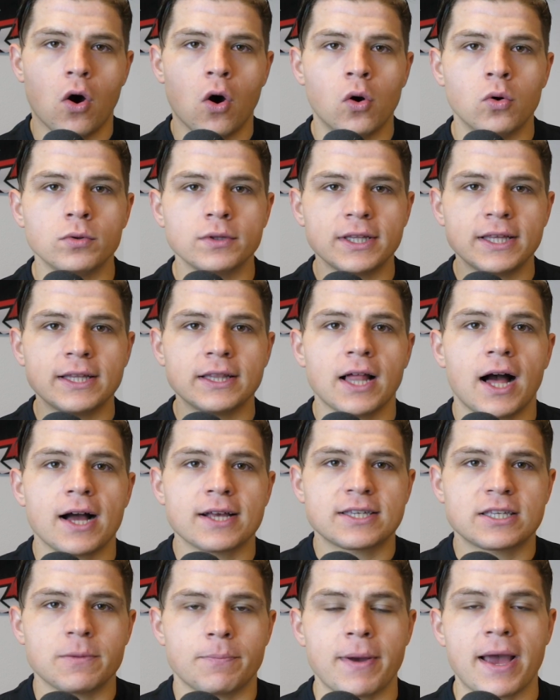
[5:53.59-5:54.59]
only
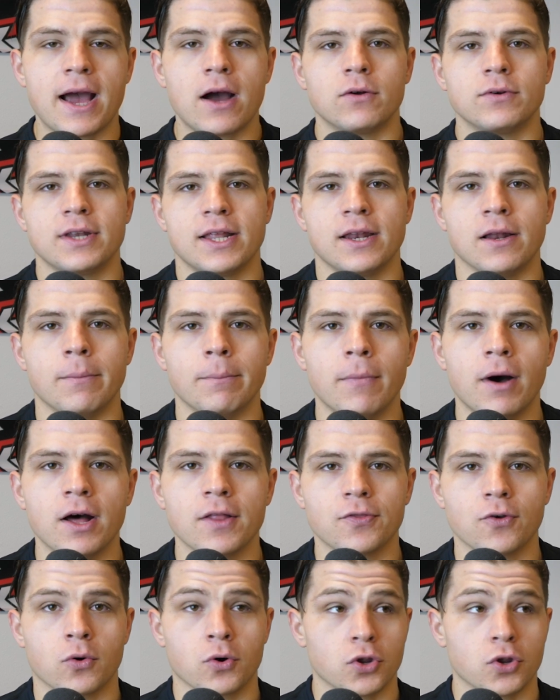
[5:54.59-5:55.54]
lost a pound in a month,